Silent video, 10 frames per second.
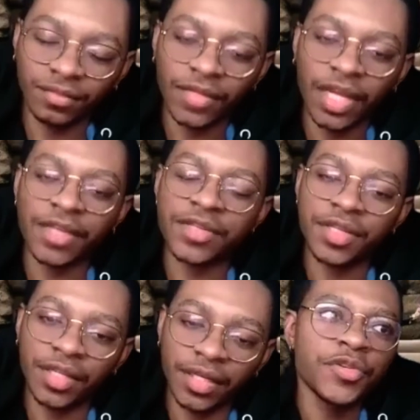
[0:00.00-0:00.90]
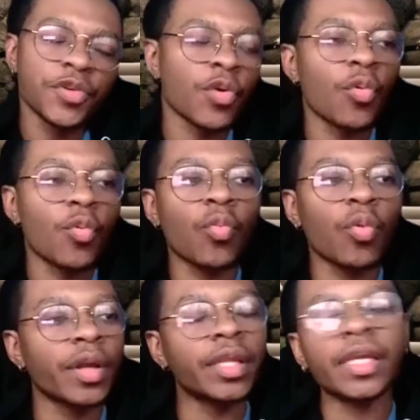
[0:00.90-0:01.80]
I see it. So,
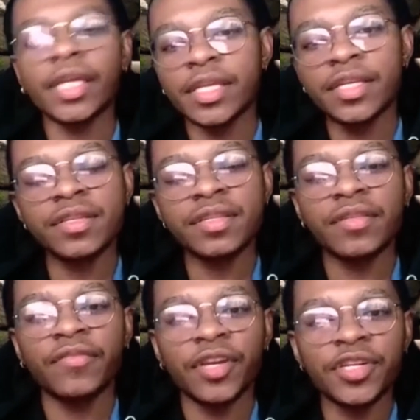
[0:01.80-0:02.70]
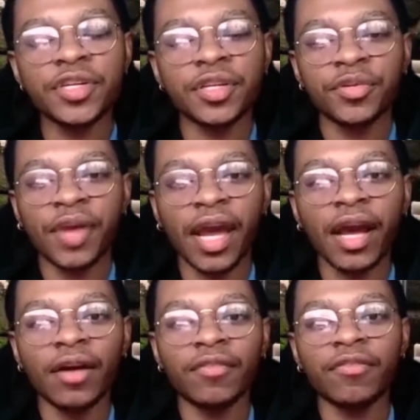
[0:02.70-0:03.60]
what is the vision you
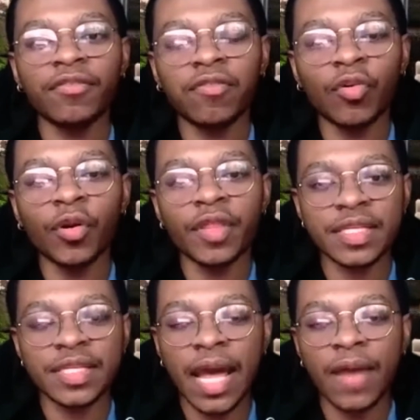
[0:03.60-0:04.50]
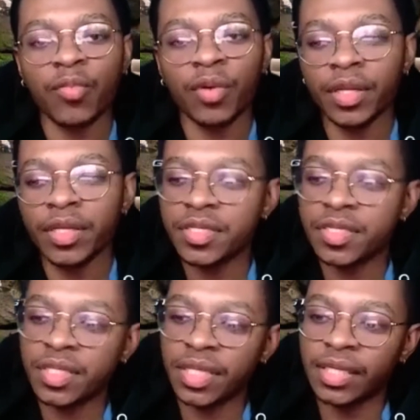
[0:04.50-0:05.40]
have for this app? What
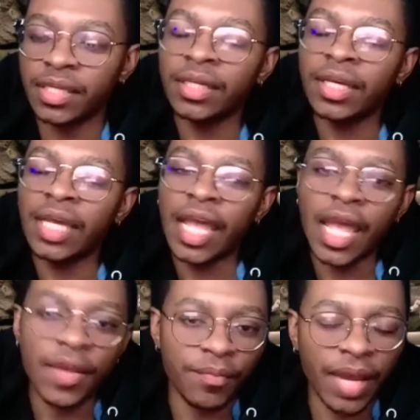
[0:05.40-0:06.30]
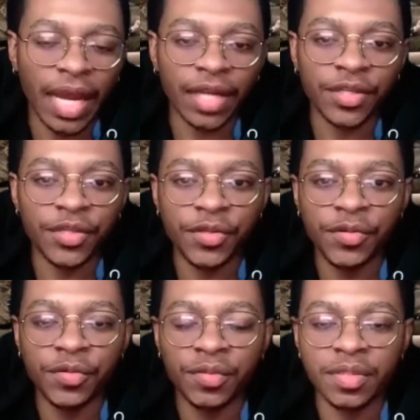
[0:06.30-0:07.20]
is the impact
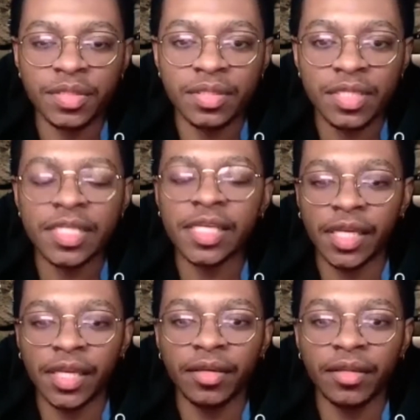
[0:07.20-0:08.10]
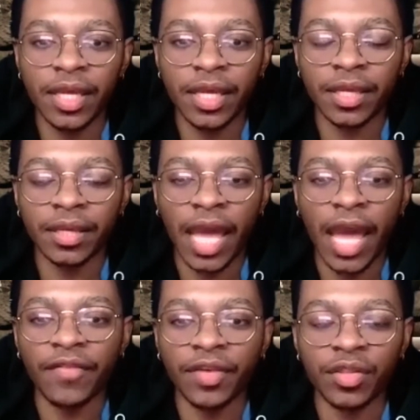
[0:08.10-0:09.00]
you see it
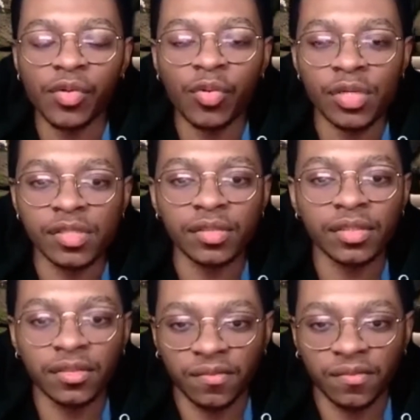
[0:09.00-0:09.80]
having in the world?